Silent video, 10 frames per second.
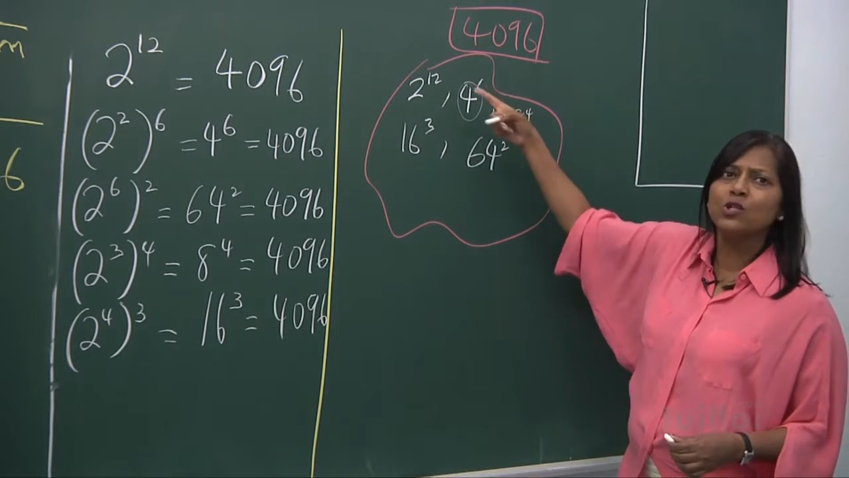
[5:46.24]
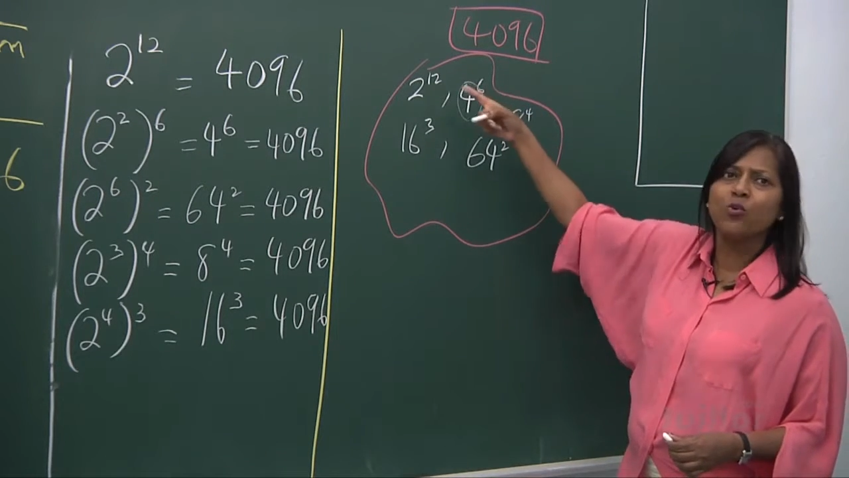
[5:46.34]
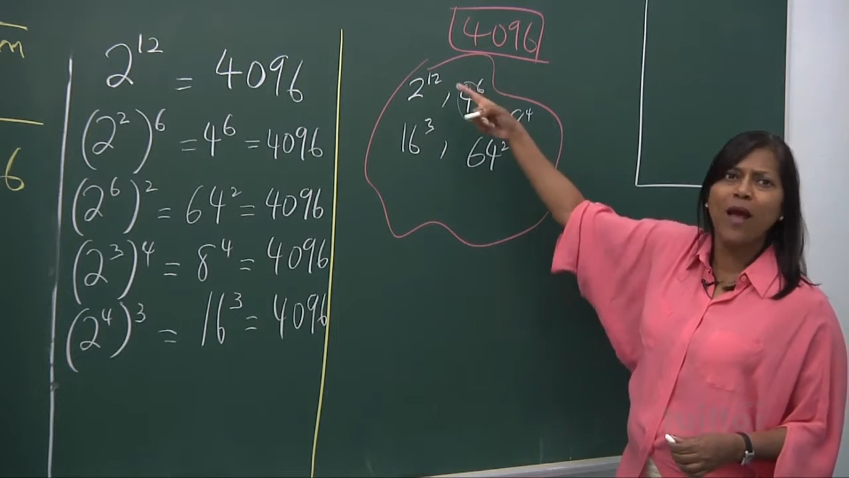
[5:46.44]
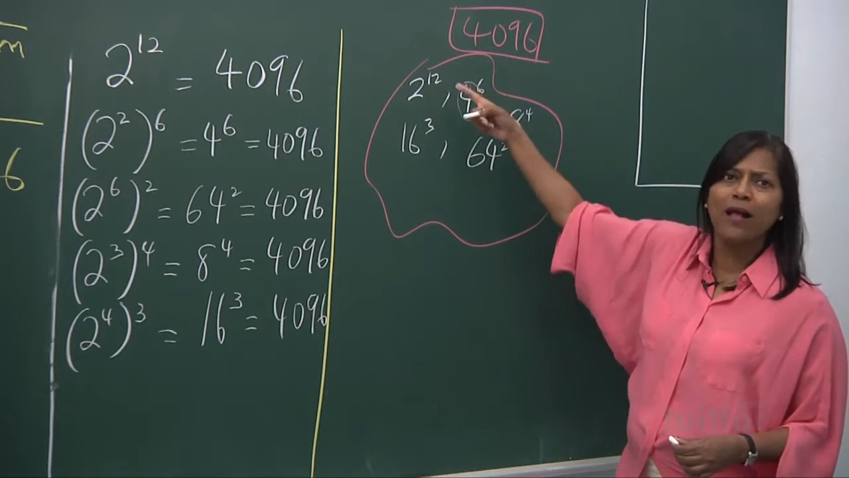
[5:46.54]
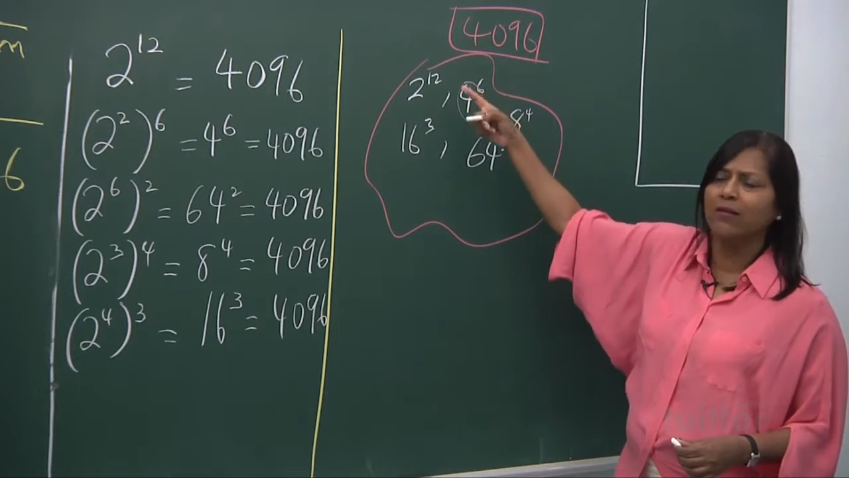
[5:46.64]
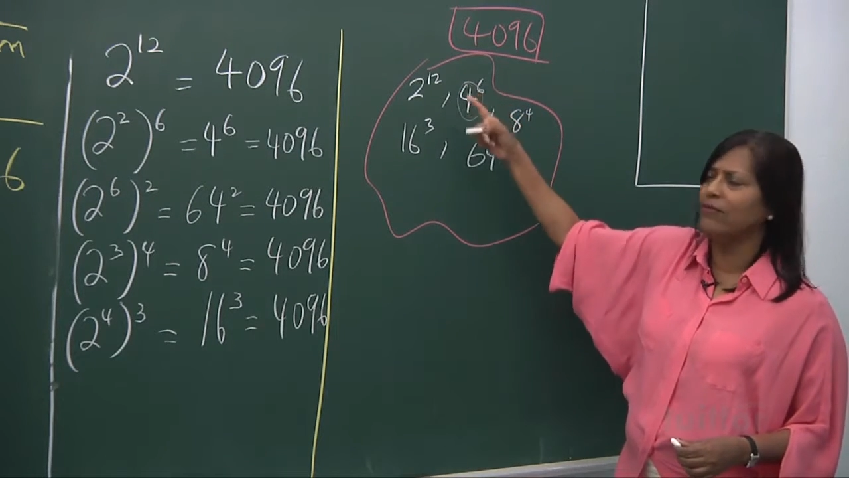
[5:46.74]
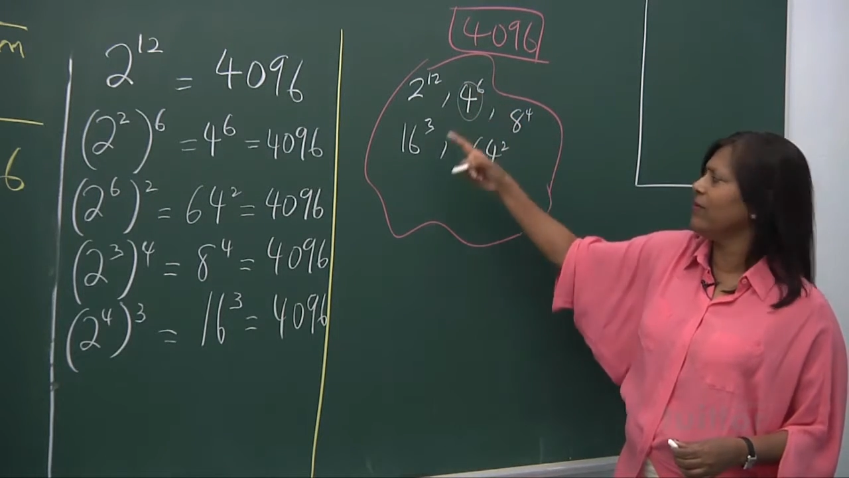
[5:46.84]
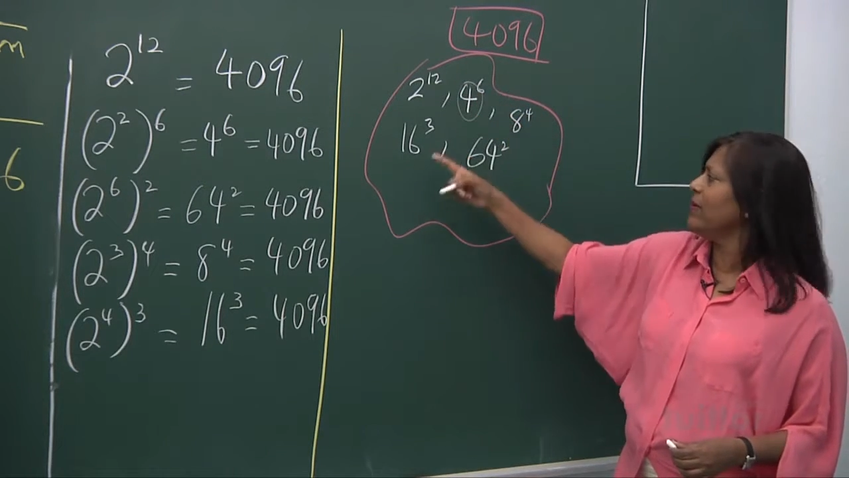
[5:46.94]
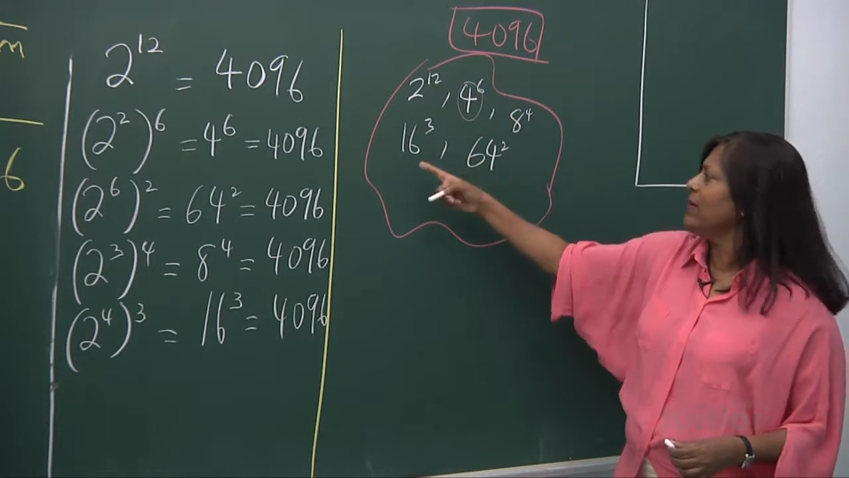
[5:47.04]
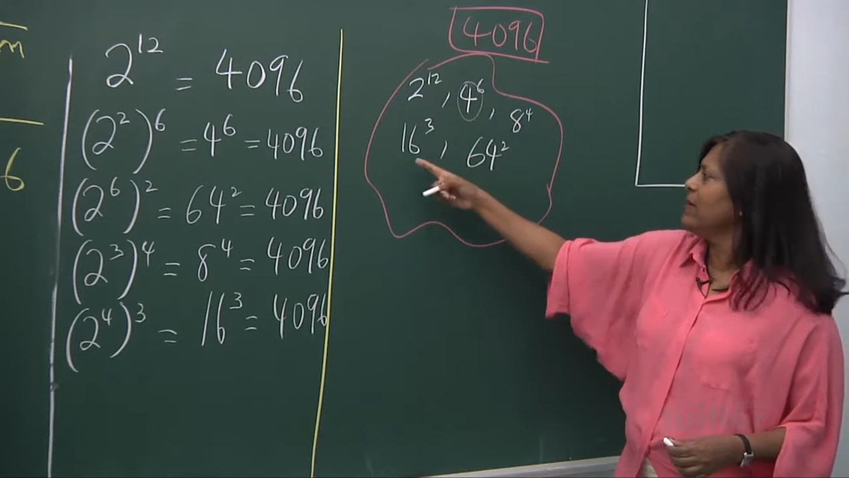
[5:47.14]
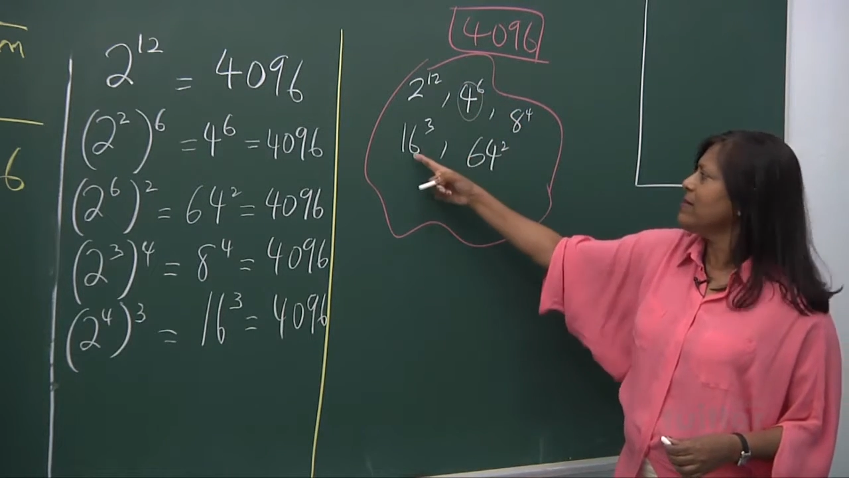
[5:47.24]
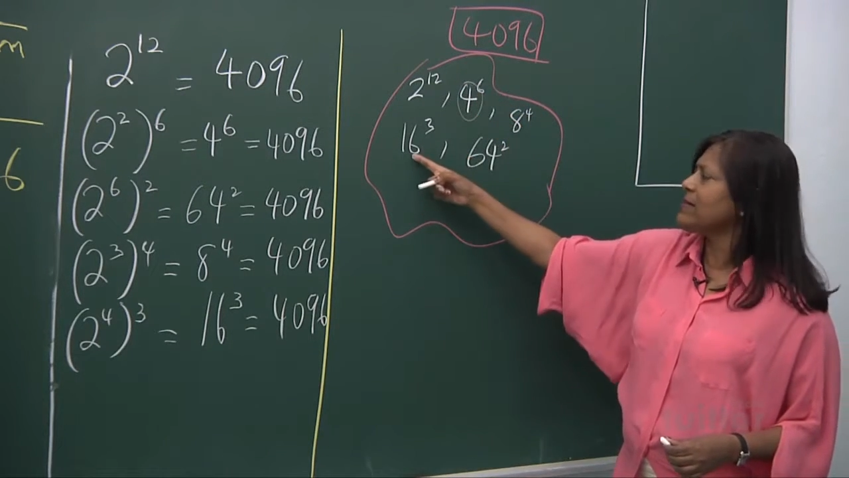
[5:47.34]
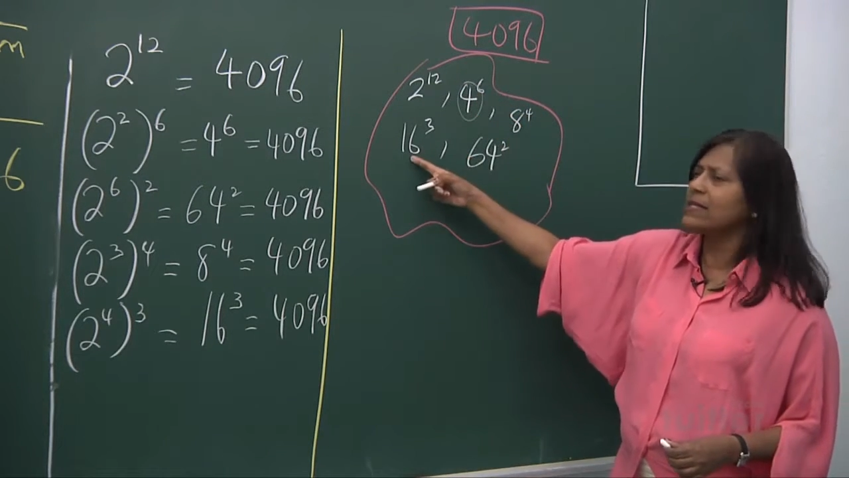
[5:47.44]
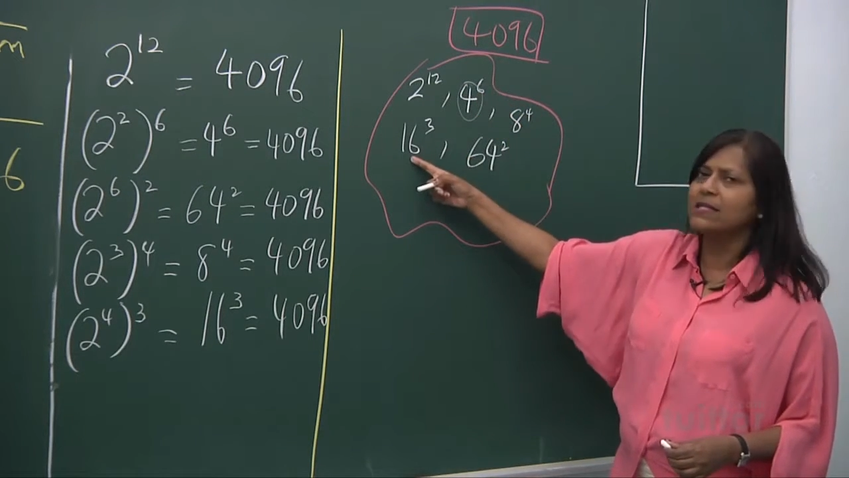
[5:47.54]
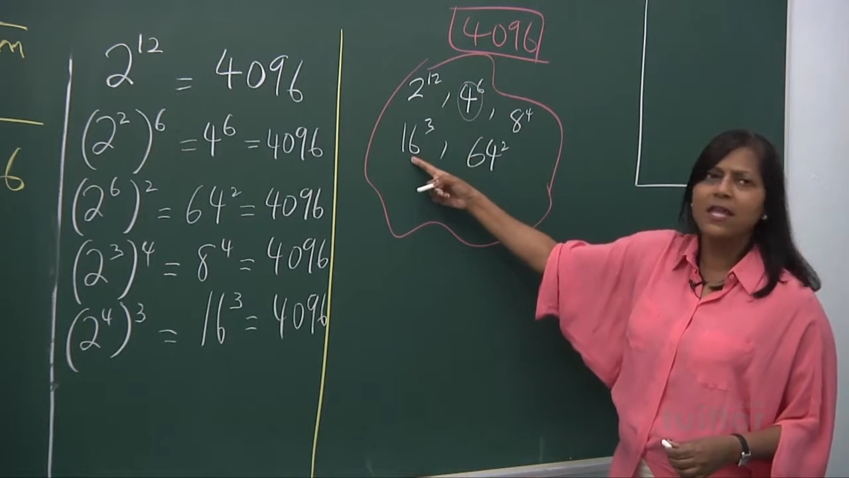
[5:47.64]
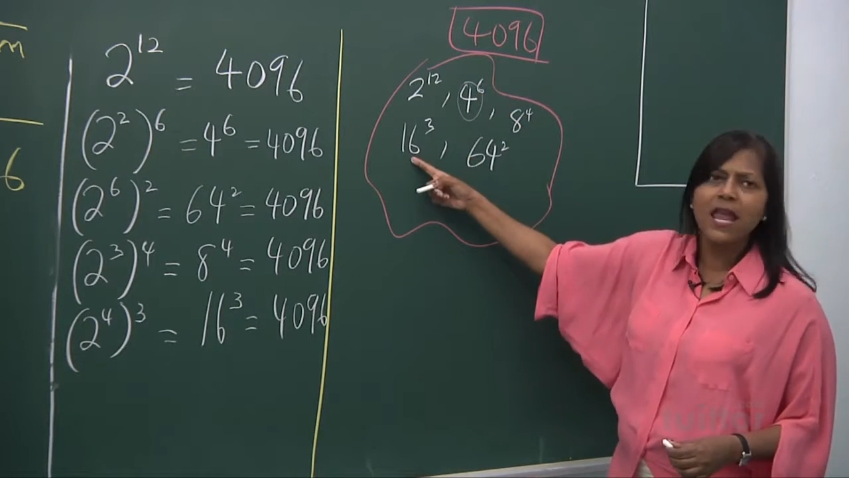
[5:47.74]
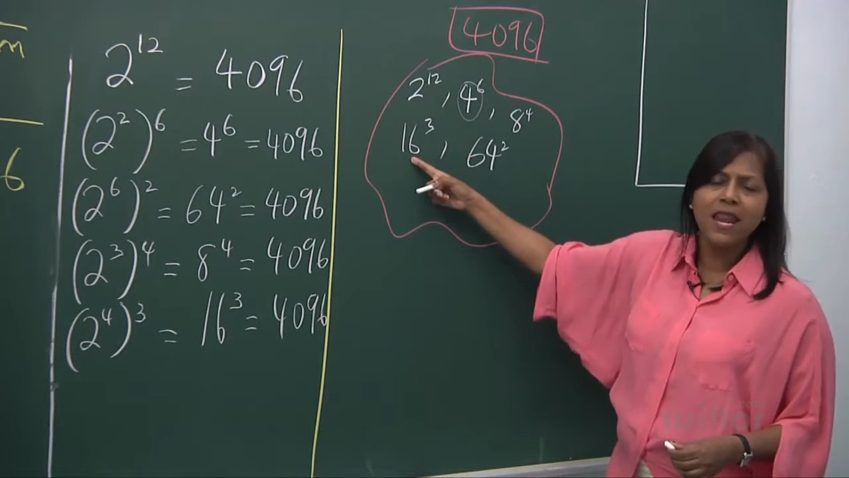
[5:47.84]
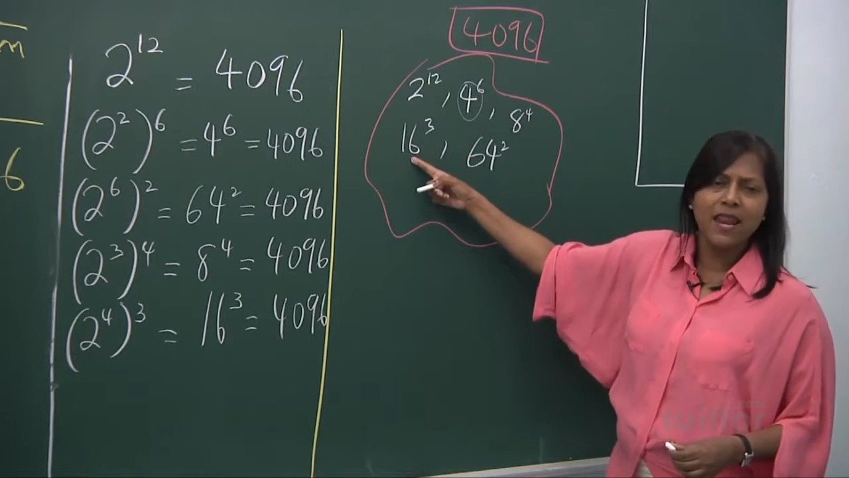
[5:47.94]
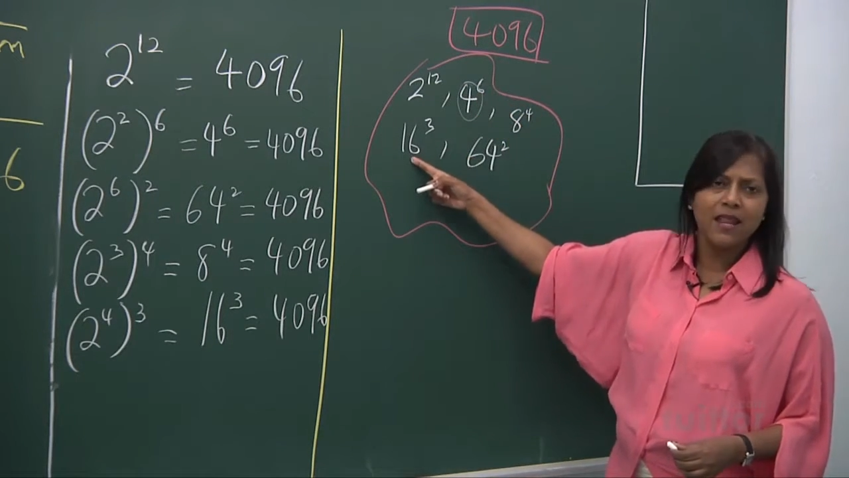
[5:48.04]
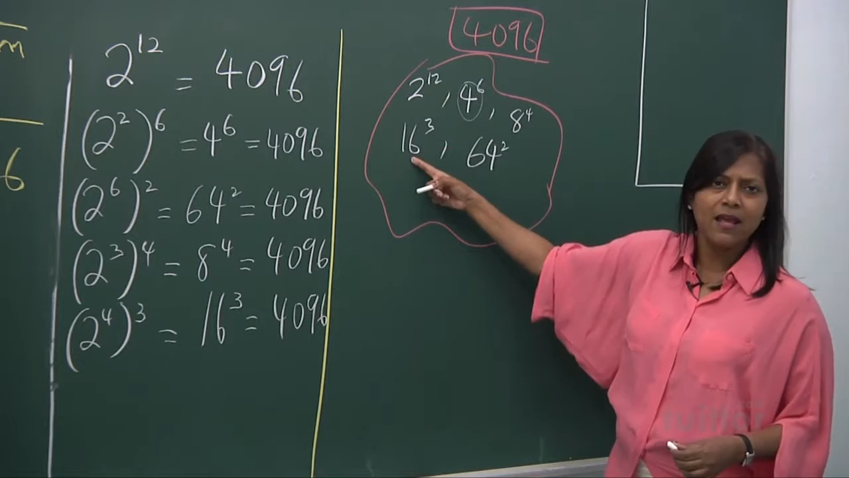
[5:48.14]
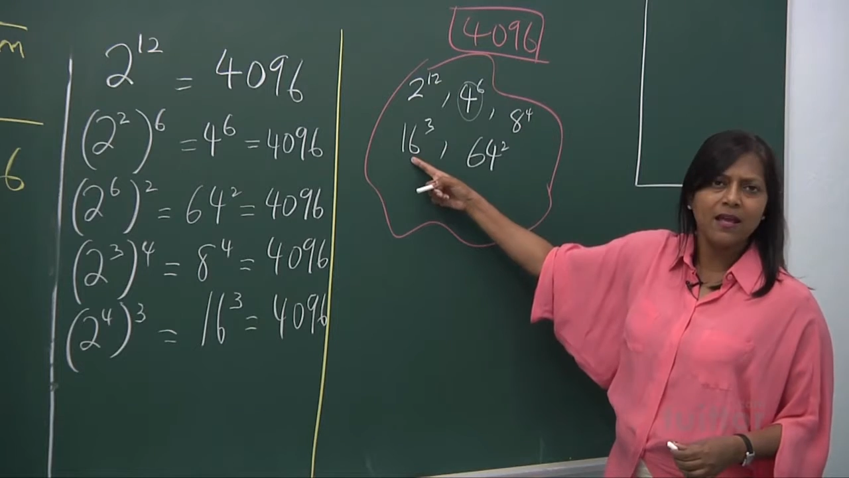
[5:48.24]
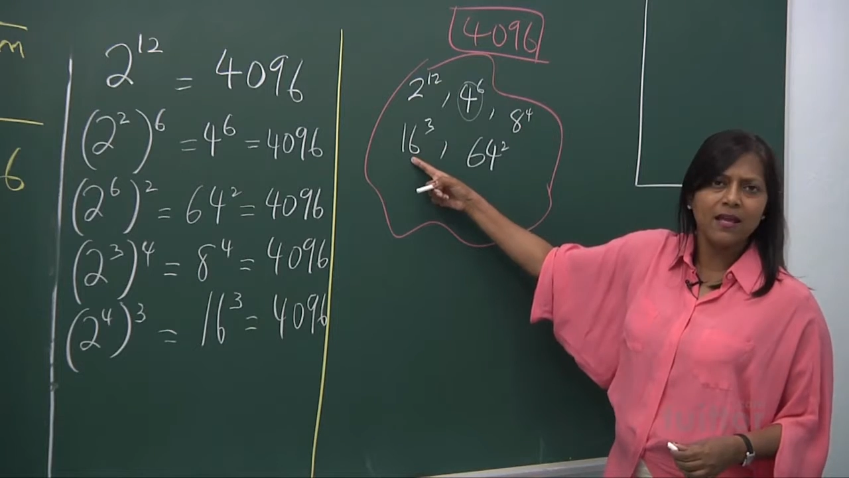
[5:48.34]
12. 16